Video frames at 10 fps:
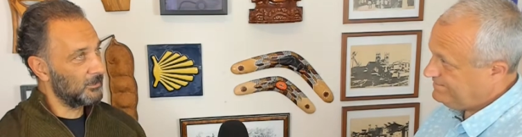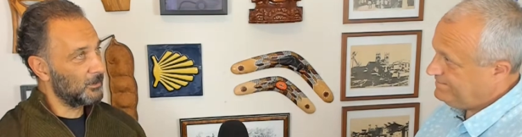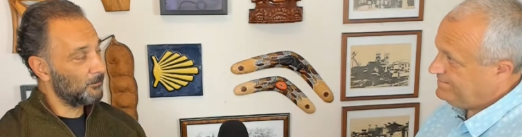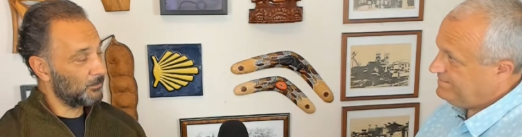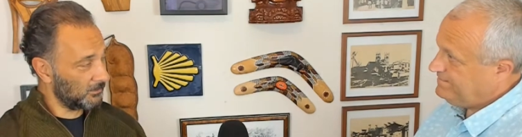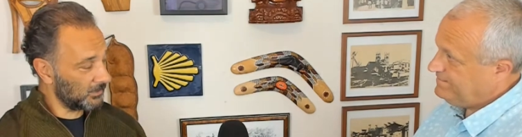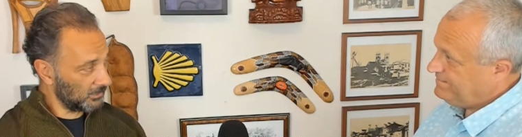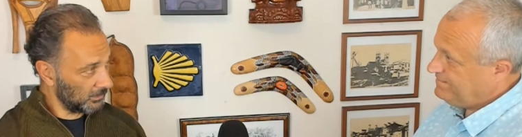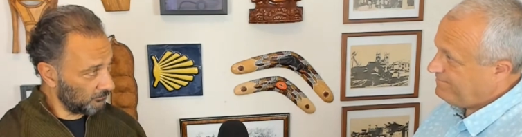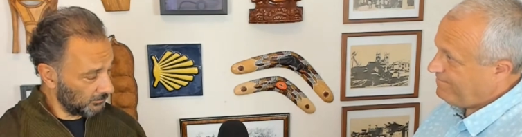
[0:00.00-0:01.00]
Speaker 1: But I
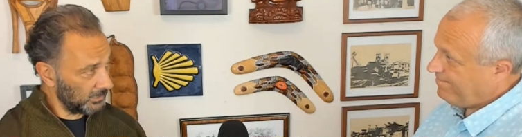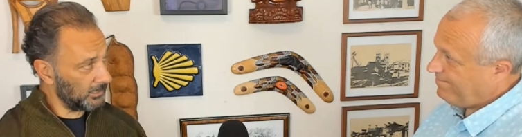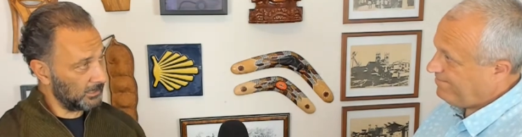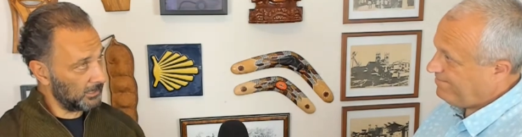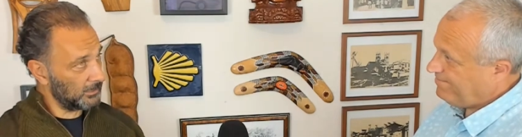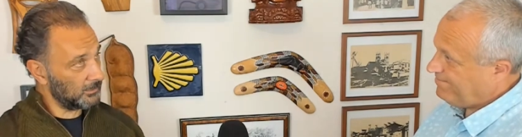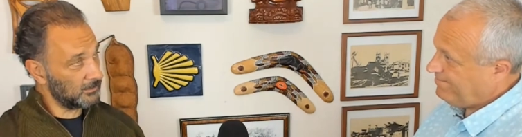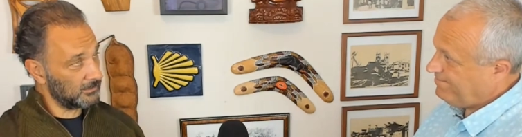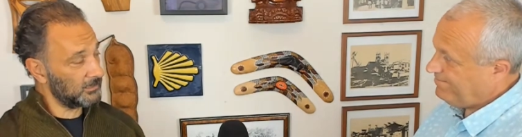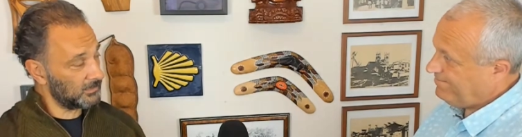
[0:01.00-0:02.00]
think a really
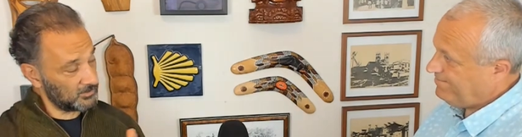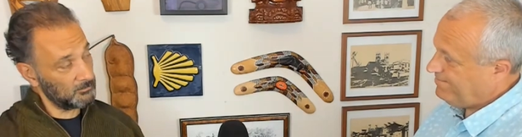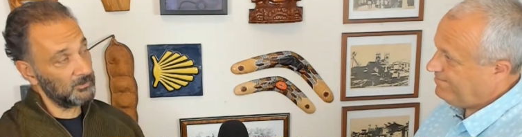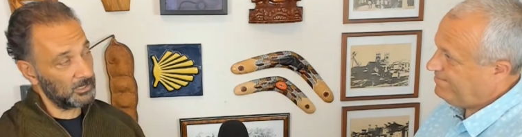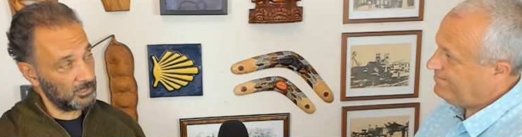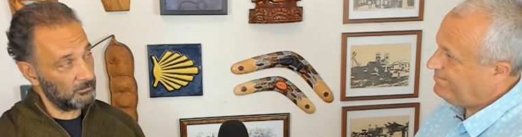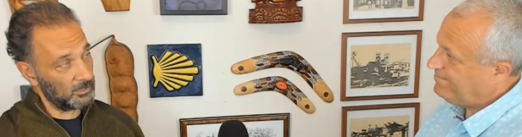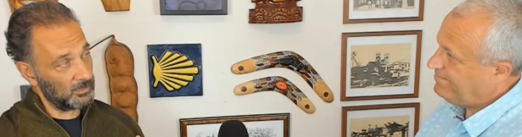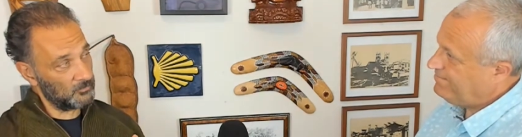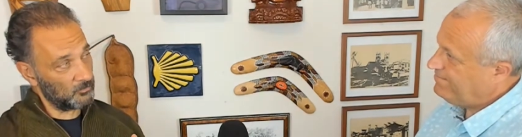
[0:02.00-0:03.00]
this is something you and
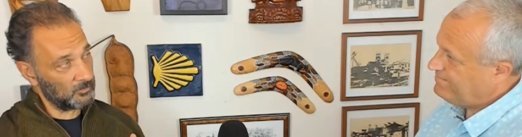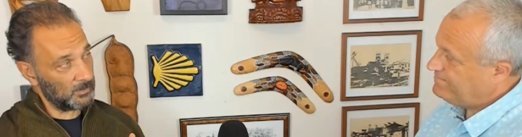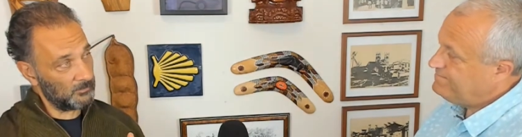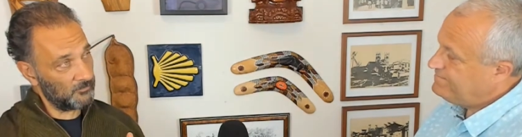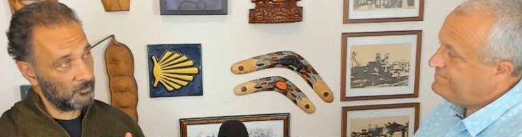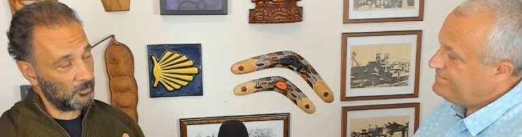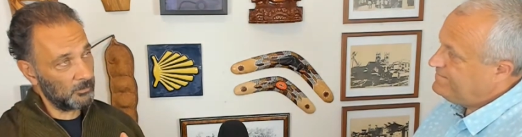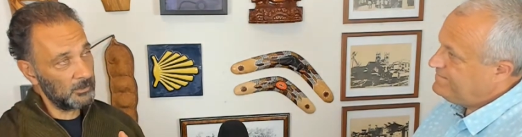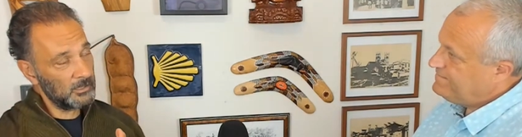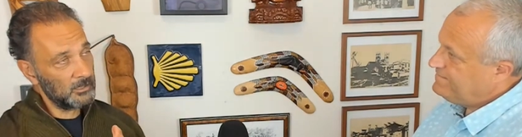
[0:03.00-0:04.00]
I have talked about before.
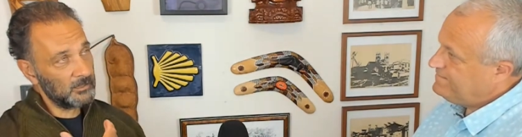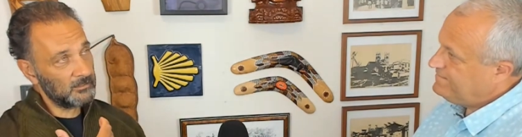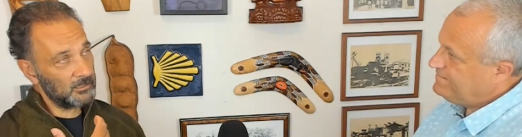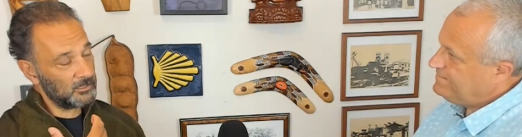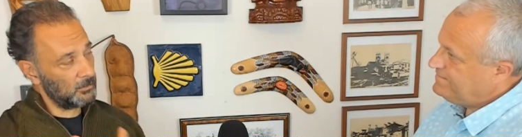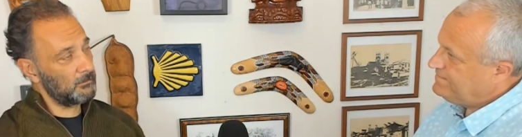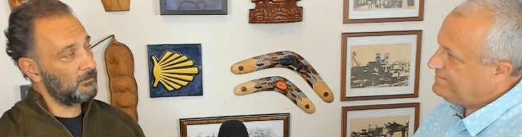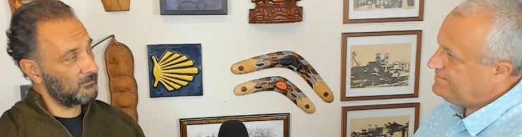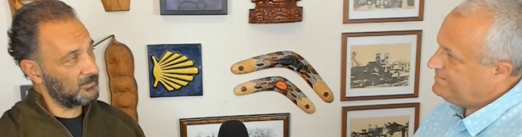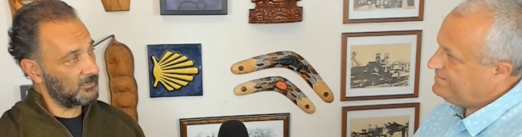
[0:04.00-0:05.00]
The youth
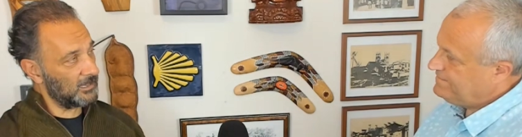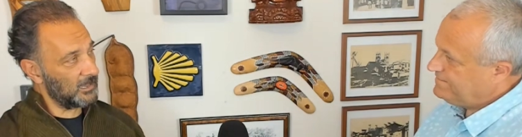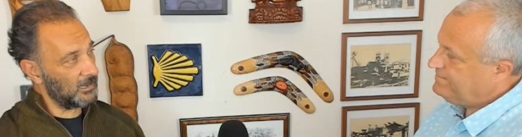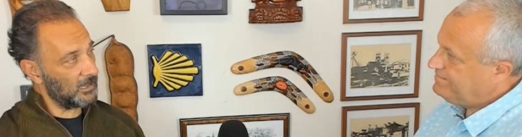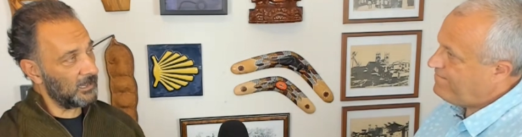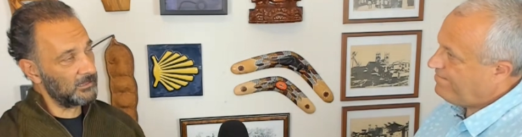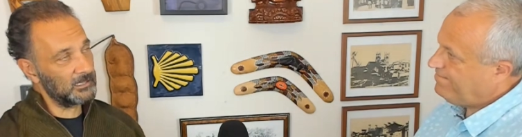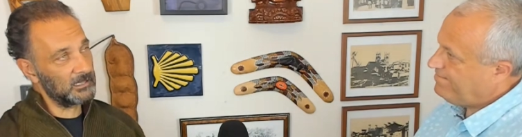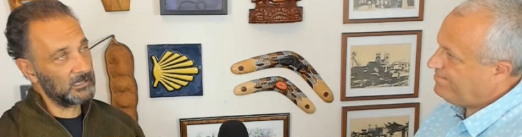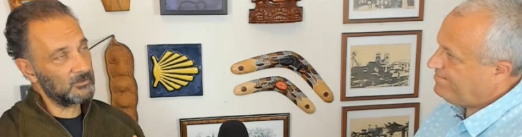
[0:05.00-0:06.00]
of today, I
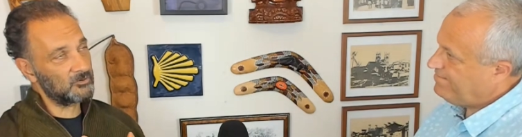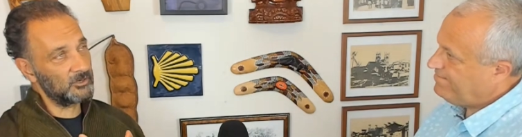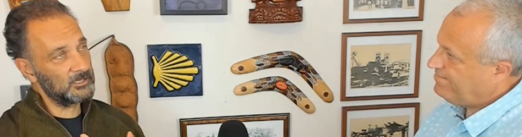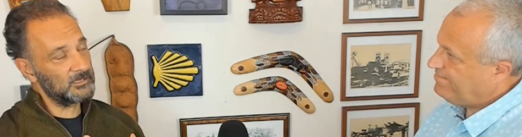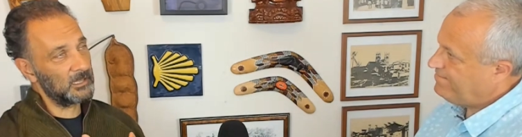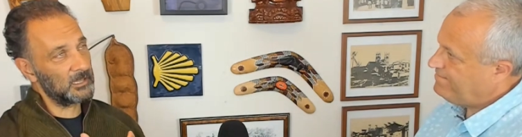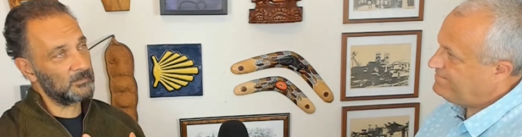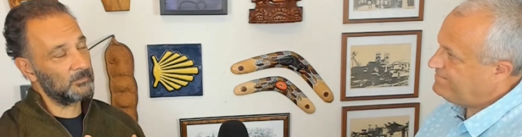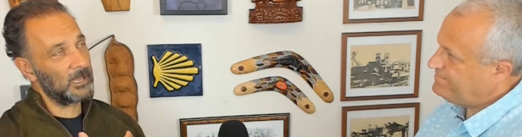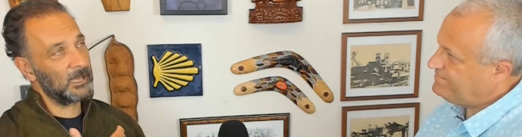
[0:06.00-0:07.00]
think, is treat
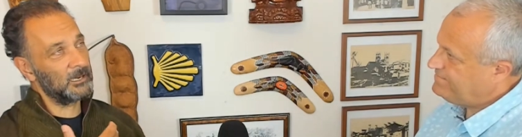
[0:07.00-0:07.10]
has had a